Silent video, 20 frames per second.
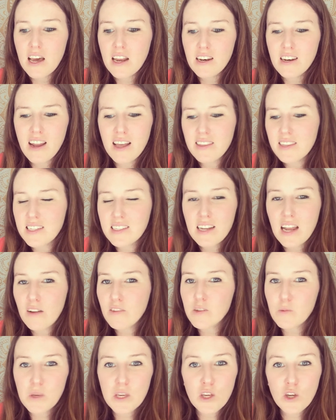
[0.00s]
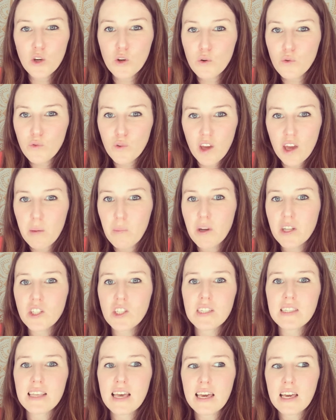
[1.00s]
And it doesn't have to be goofy, but
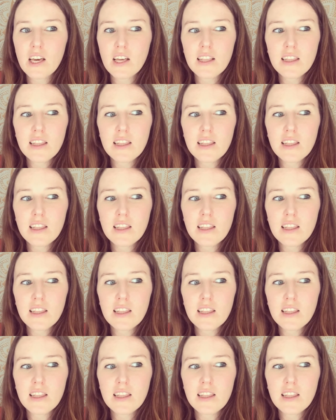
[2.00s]
just like